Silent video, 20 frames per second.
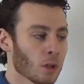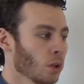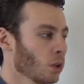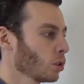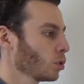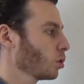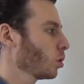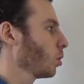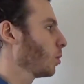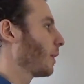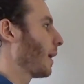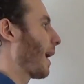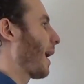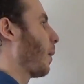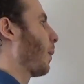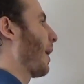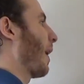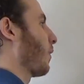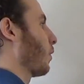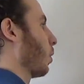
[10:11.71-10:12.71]
So now
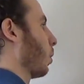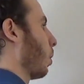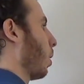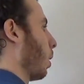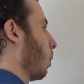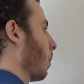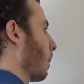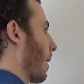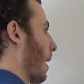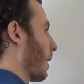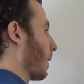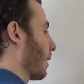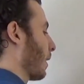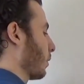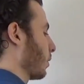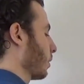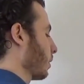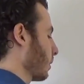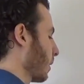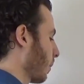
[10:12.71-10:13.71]
we have to go all the way back down
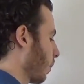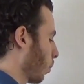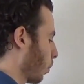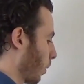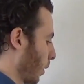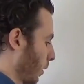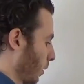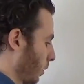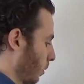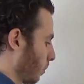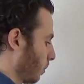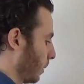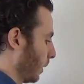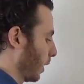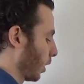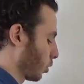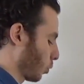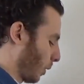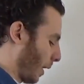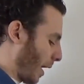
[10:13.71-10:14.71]
to step 1
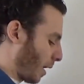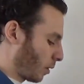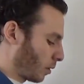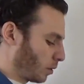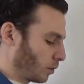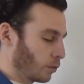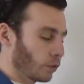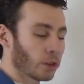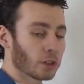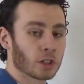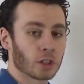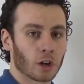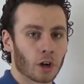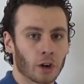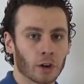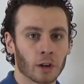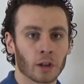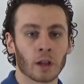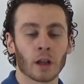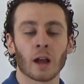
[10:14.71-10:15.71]
because we're out in the front
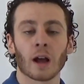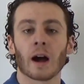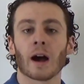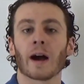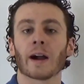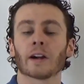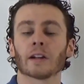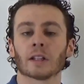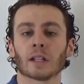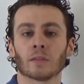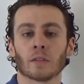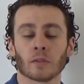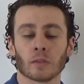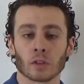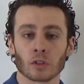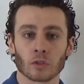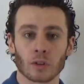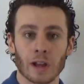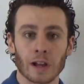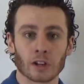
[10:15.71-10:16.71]
yard, higher level of
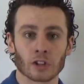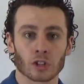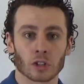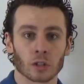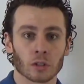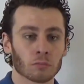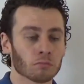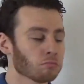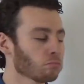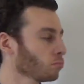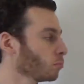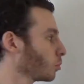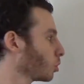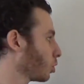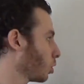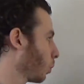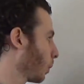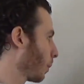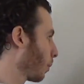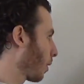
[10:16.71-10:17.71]
distraction.
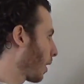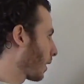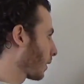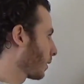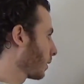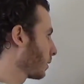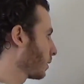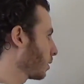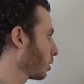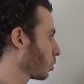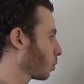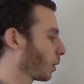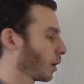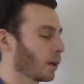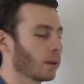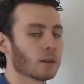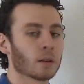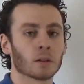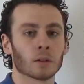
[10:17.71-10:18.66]
So we practice this way.